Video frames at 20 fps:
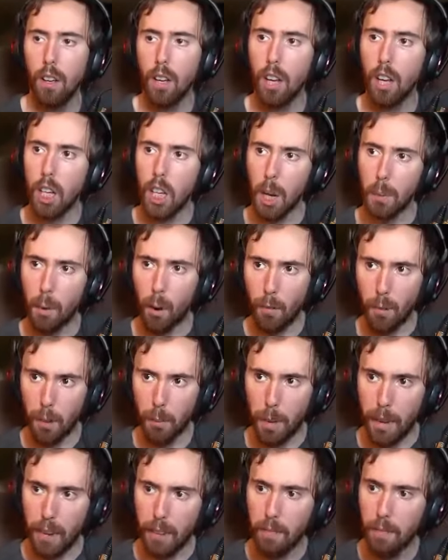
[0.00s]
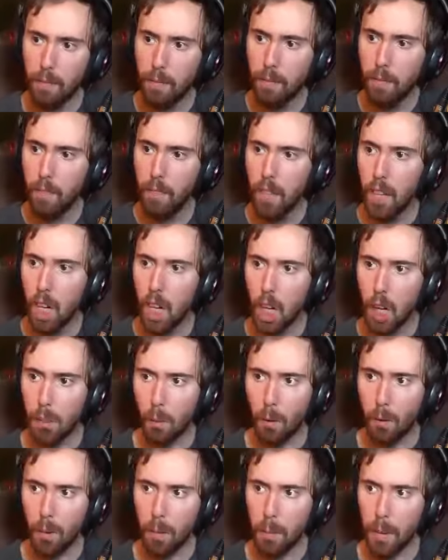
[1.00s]
Come over to me. Come
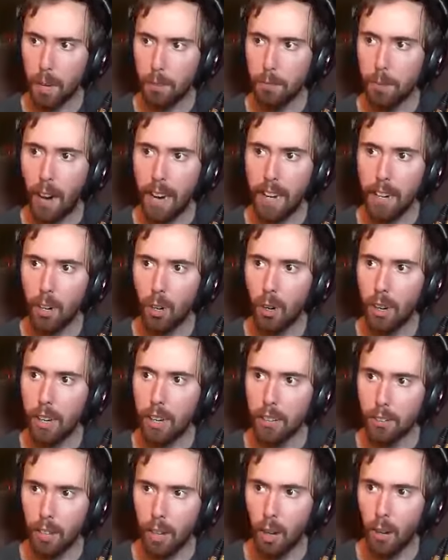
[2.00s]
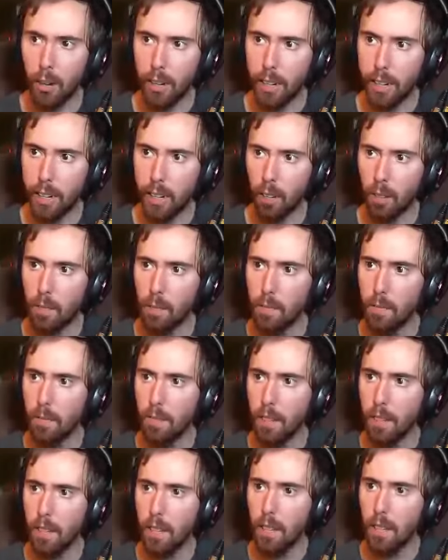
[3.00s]
over to me. Fight her in this area here.
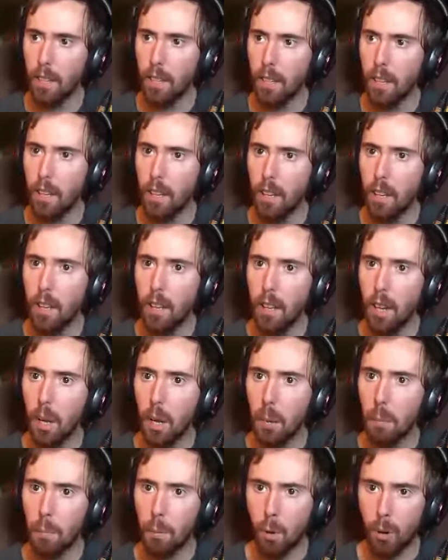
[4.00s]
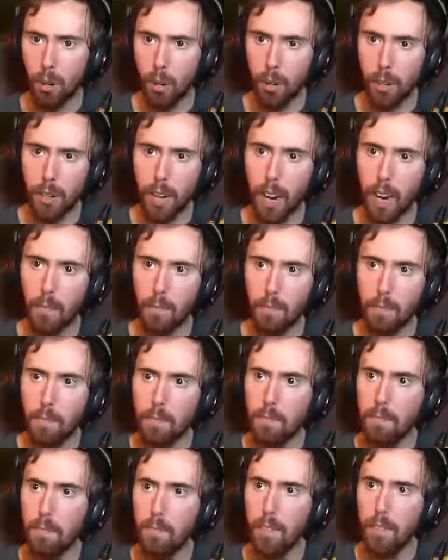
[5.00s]
Burn her down.
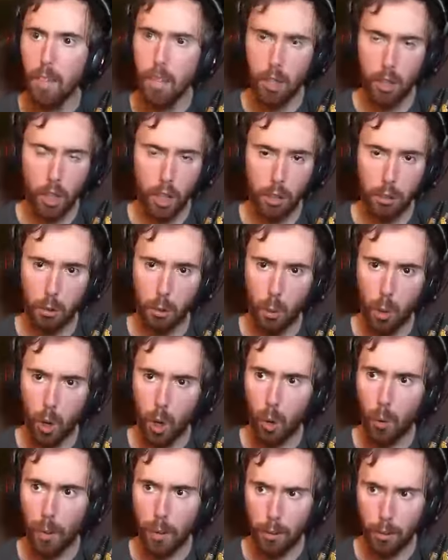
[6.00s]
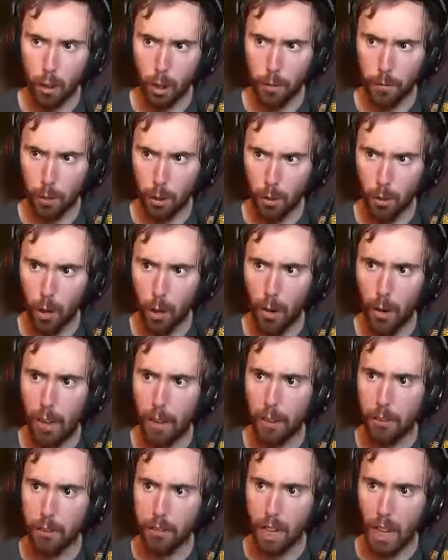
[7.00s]
She does a whirlwind, so if you're at low
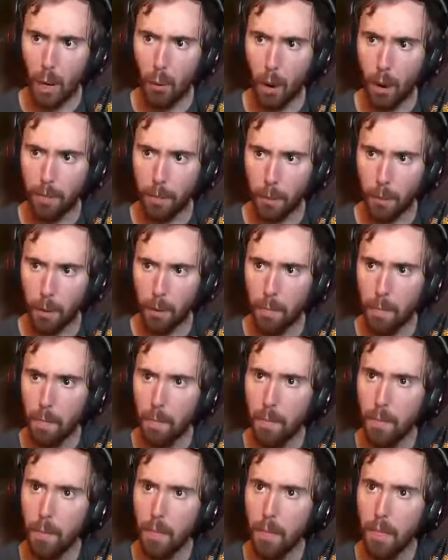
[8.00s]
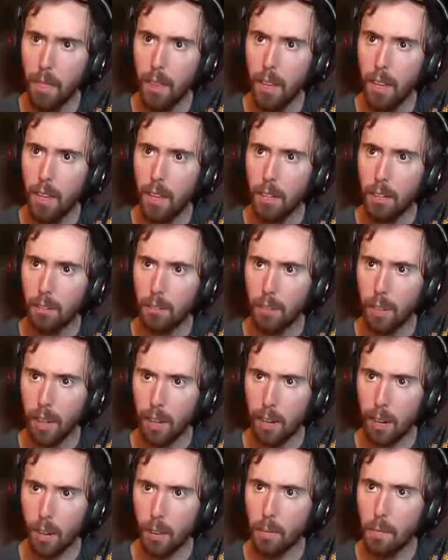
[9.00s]
health, stay away from her. Stun
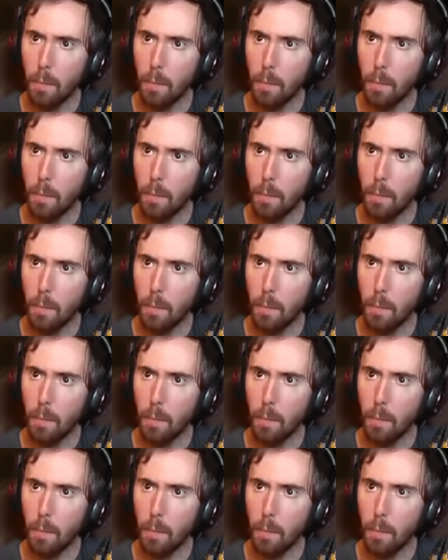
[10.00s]
her.